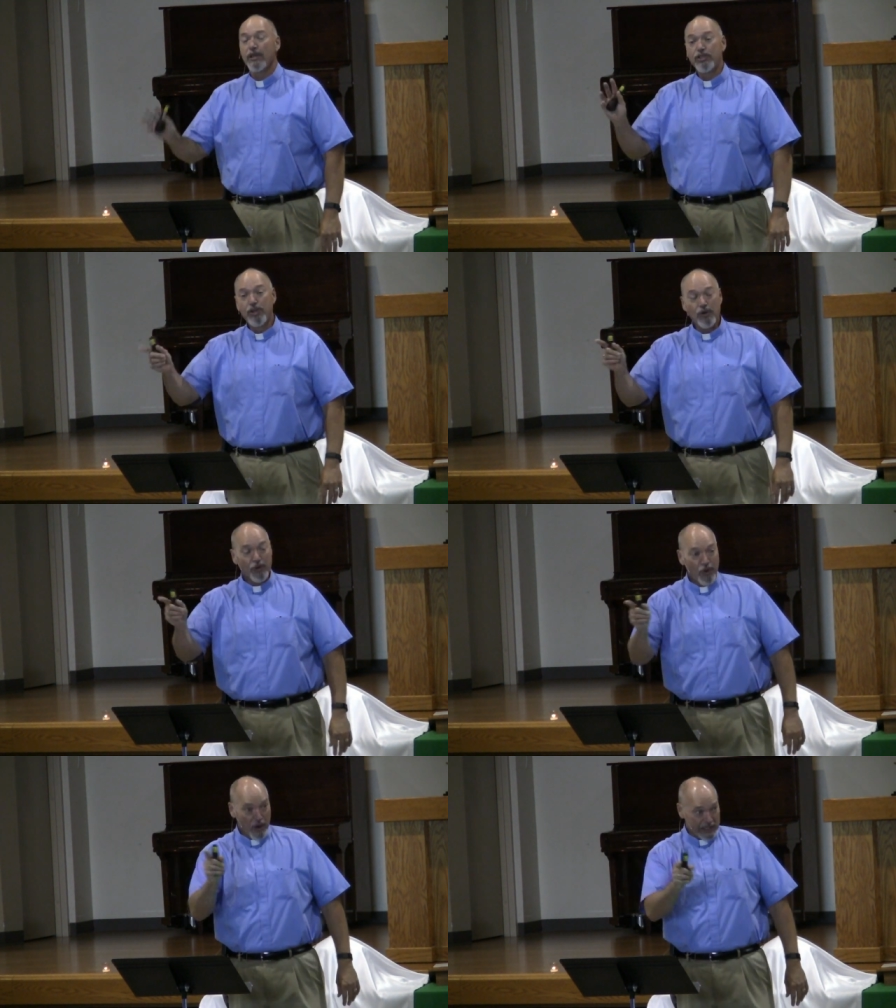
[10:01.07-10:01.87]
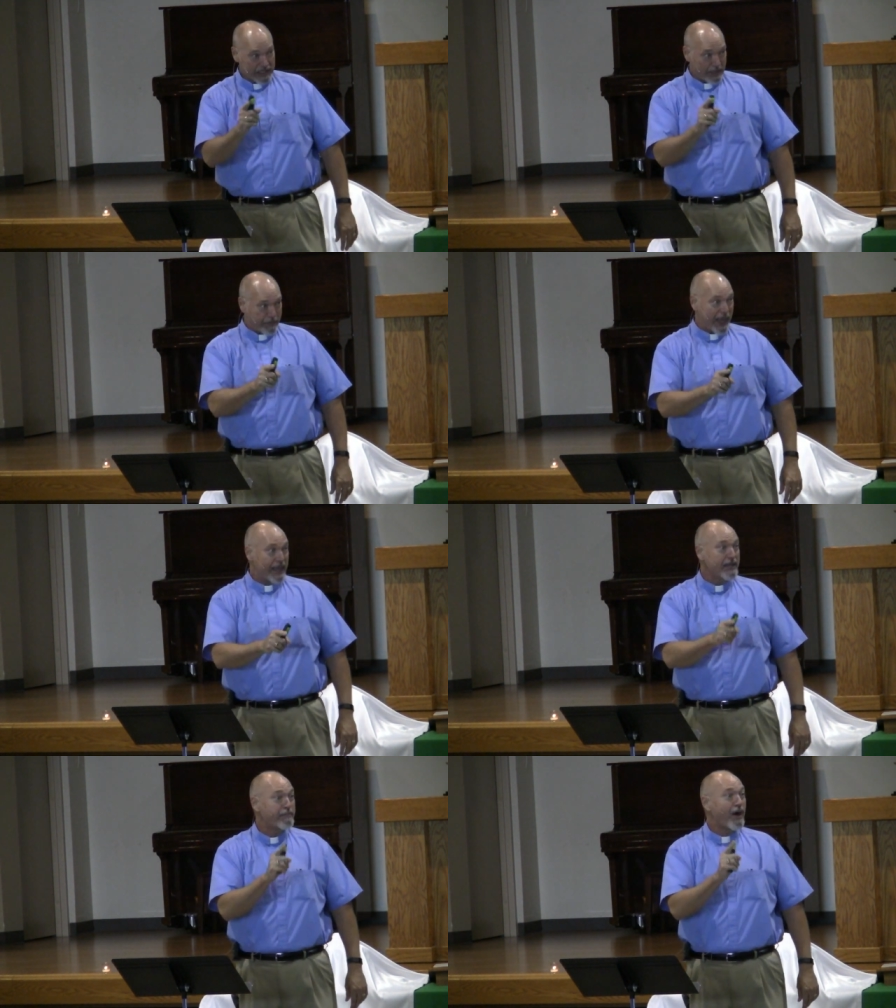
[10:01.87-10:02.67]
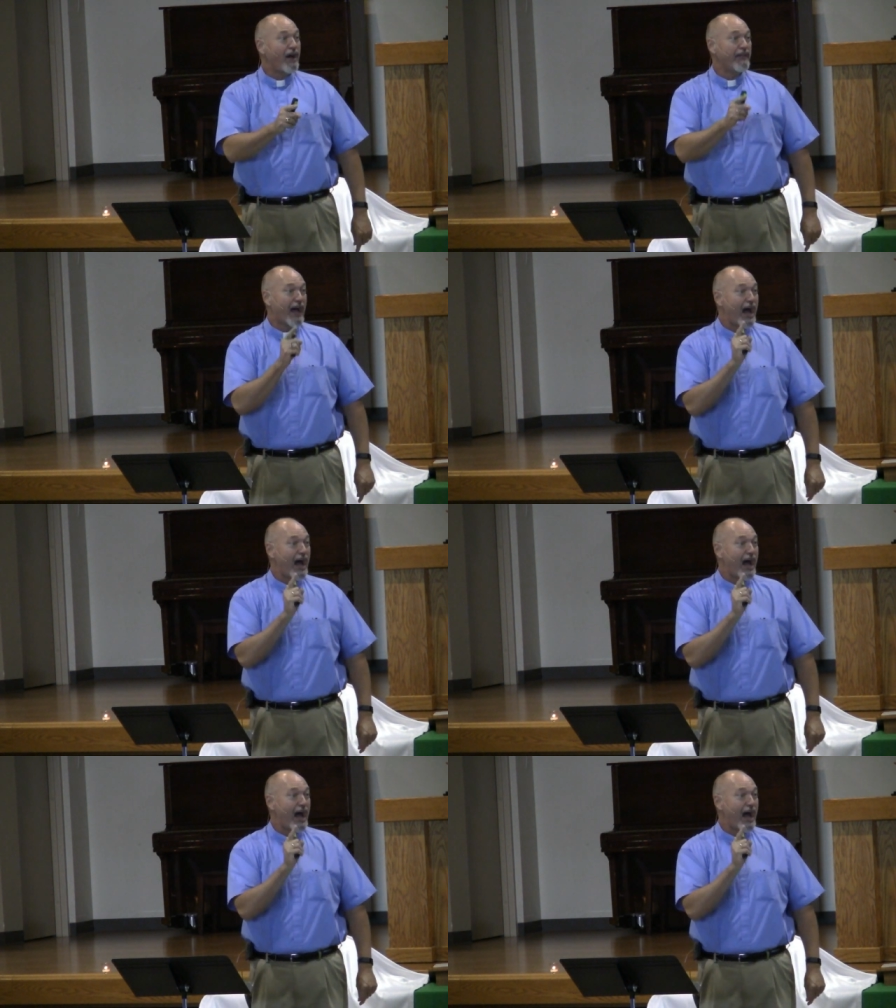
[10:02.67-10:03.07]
You're going to depend upon the